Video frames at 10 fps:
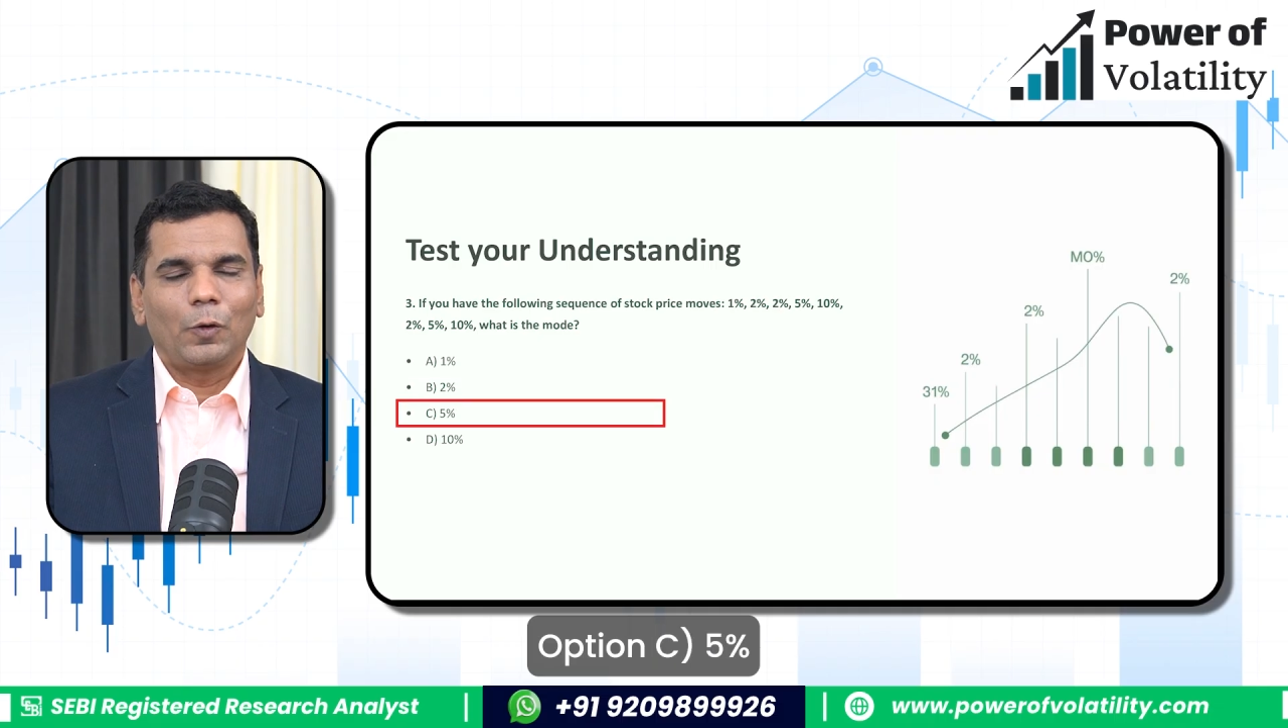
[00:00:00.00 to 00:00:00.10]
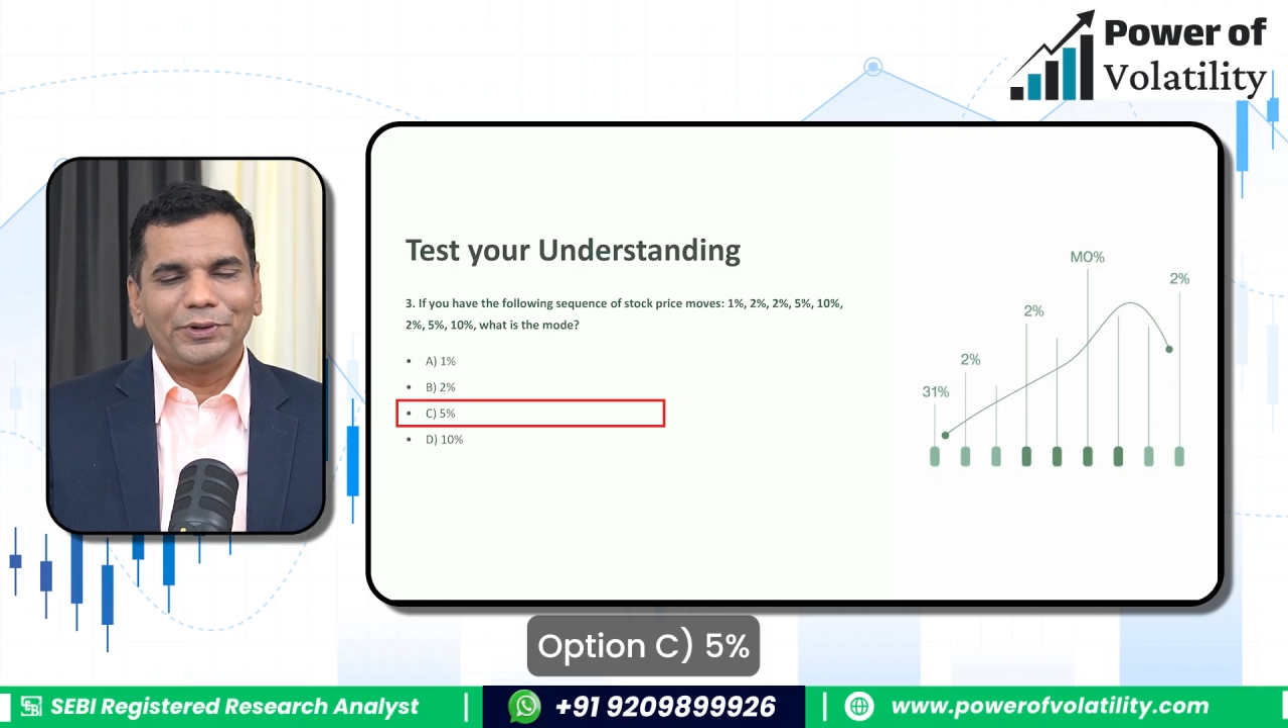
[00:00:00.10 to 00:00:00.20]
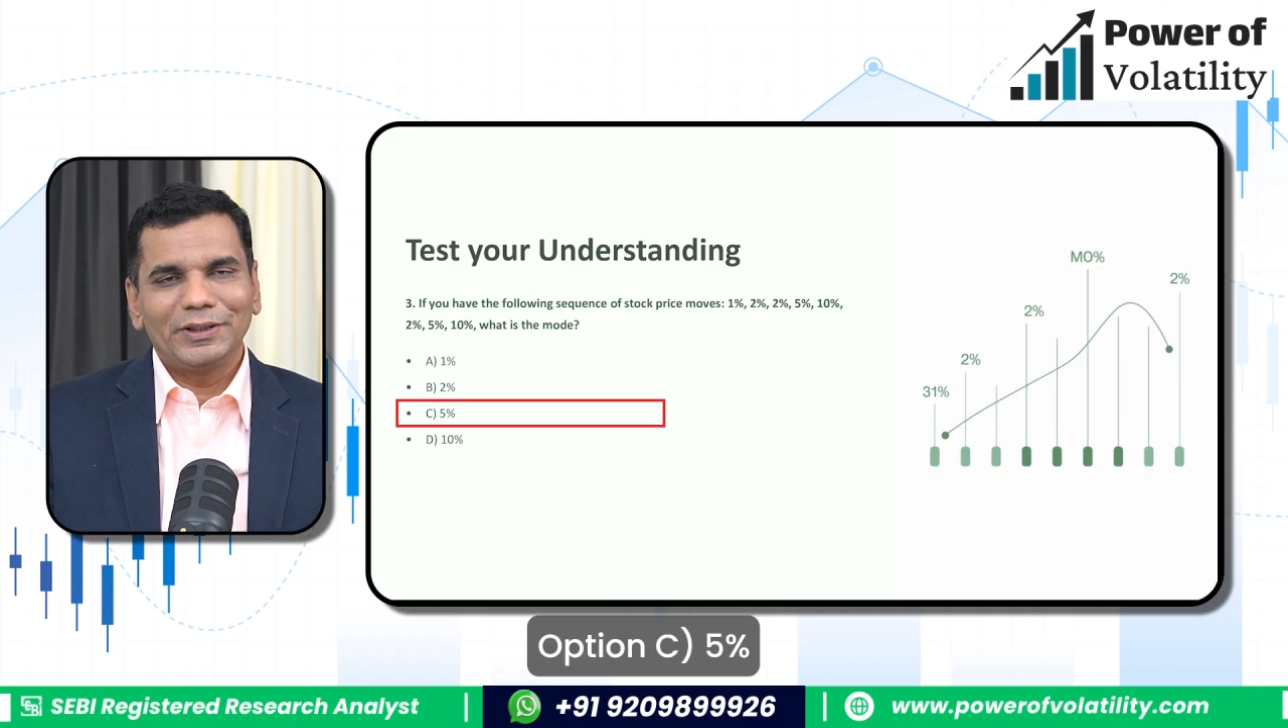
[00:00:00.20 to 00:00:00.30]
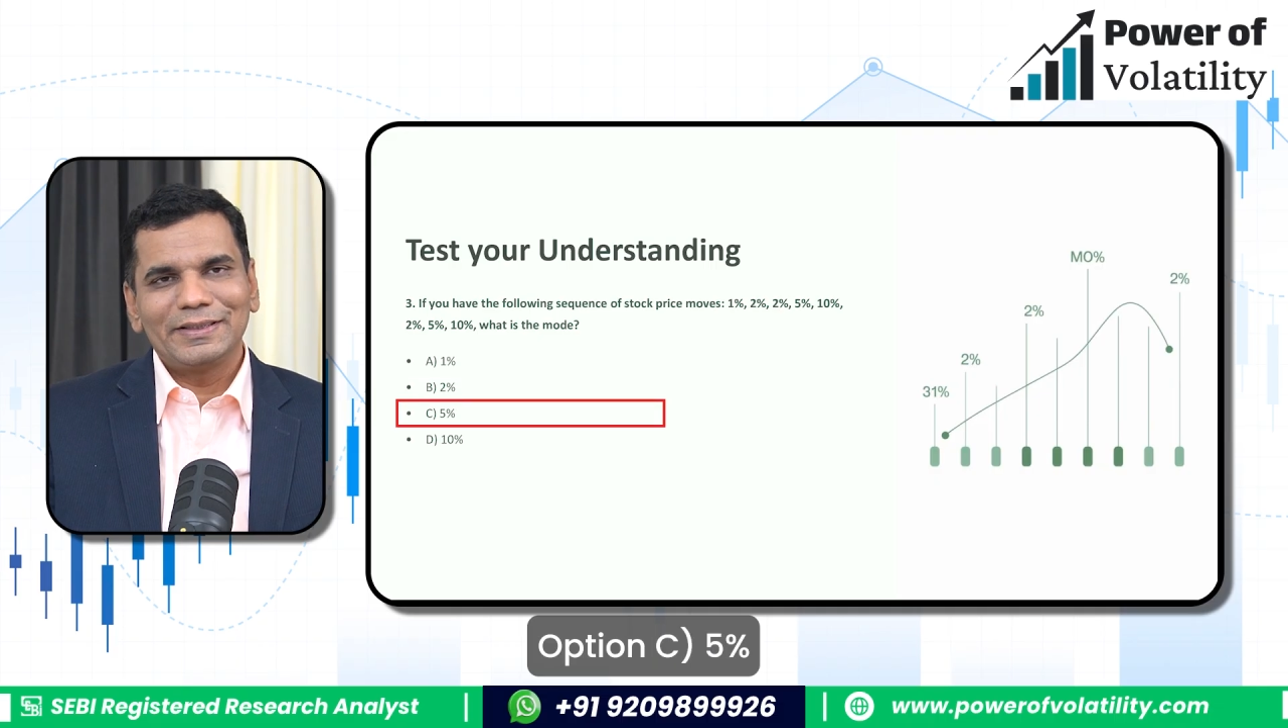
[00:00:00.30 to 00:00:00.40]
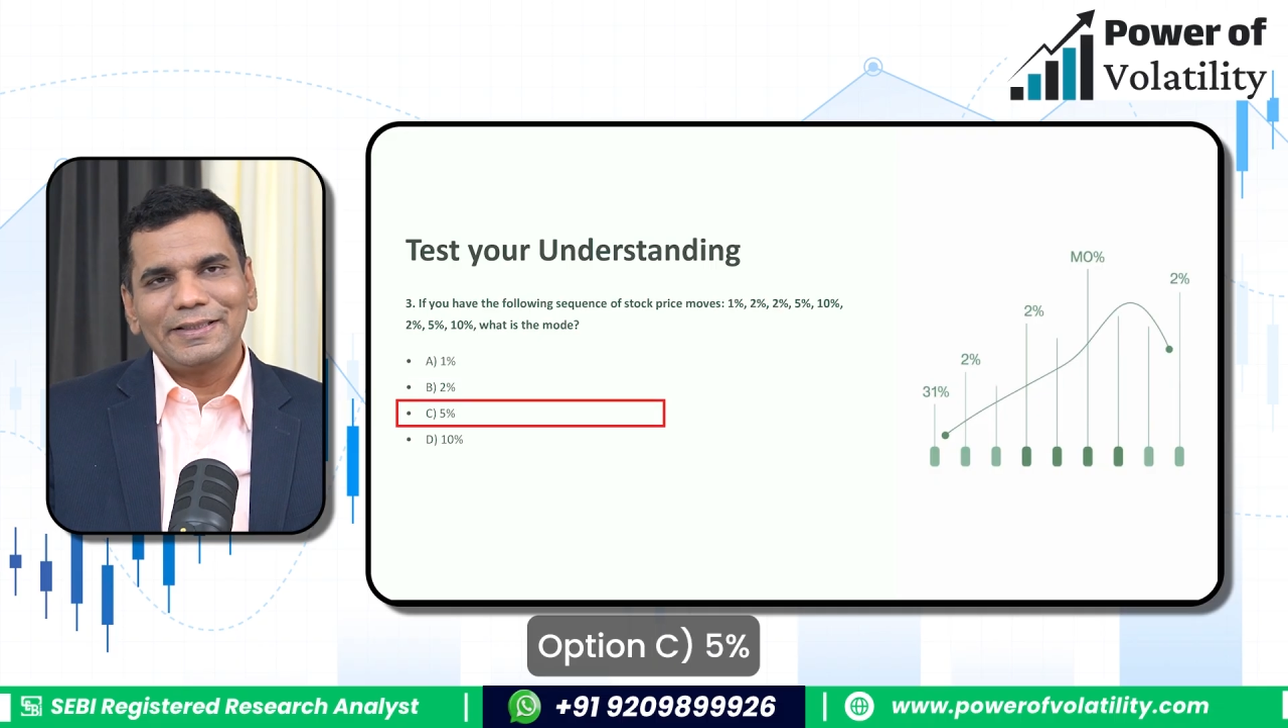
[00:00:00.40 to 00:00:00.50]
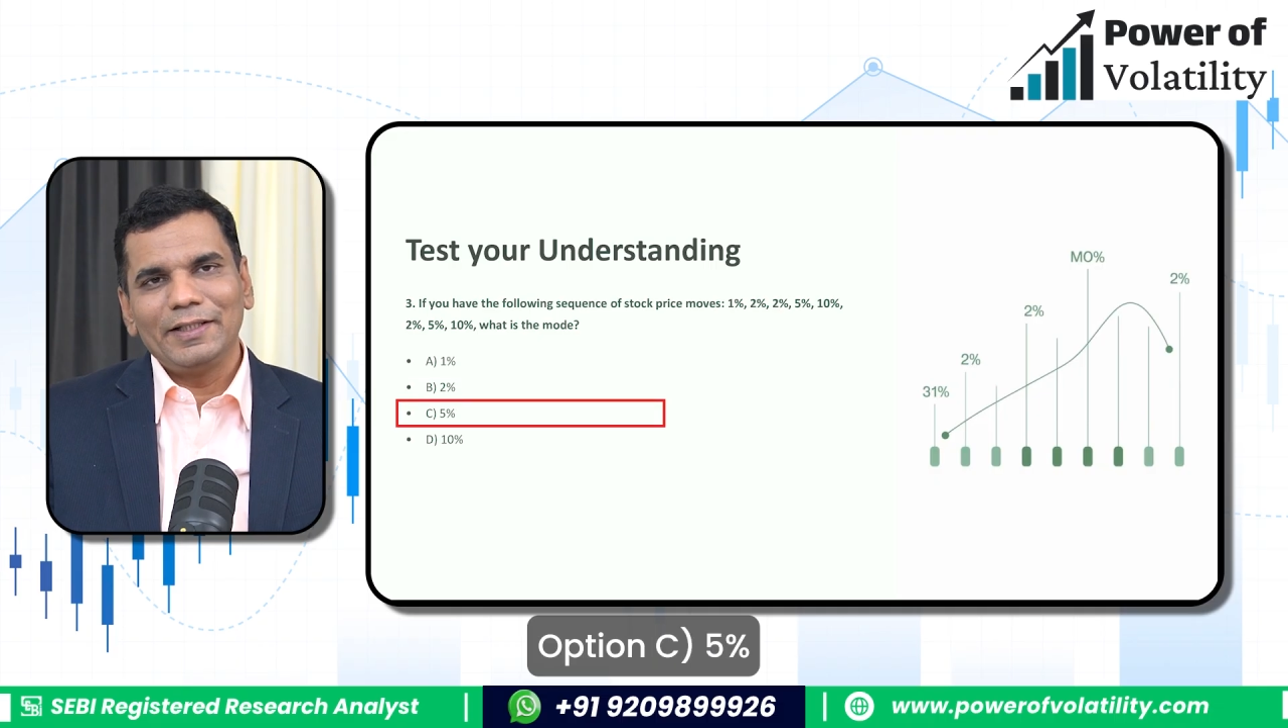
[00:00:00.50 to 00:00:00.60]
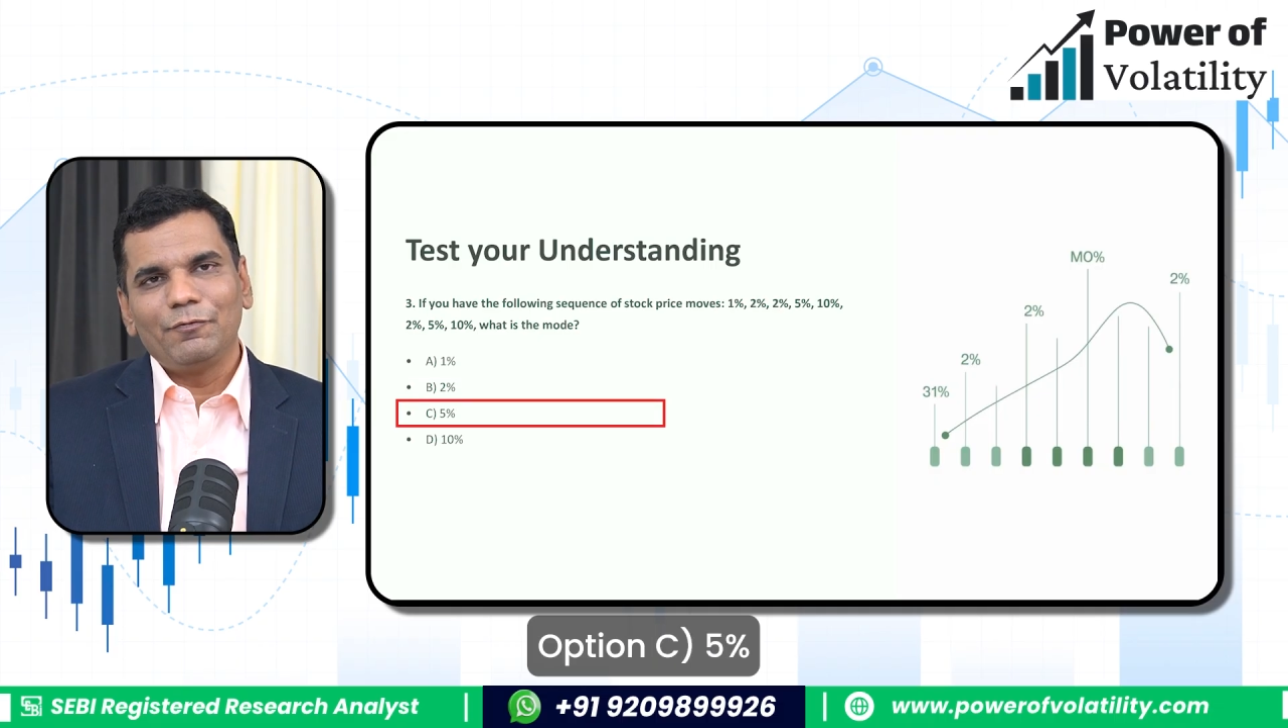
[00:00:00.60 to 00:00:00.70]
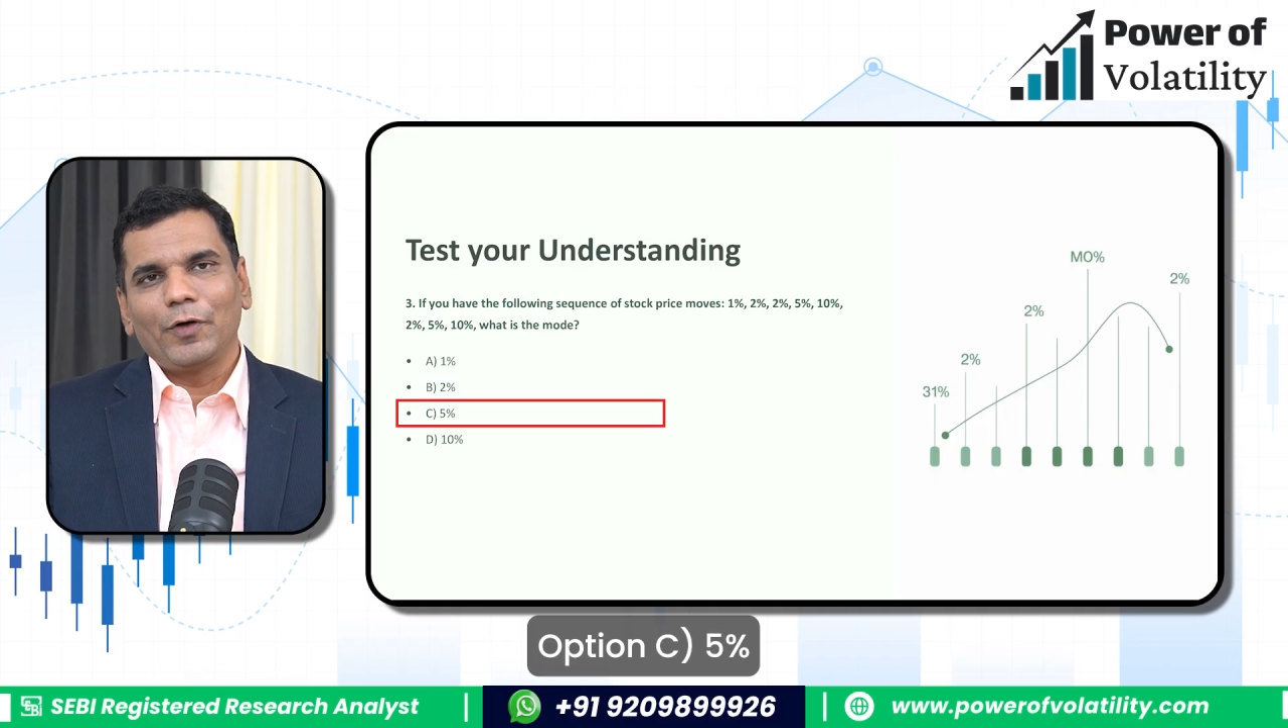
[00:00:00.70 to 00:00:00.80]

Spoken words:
option C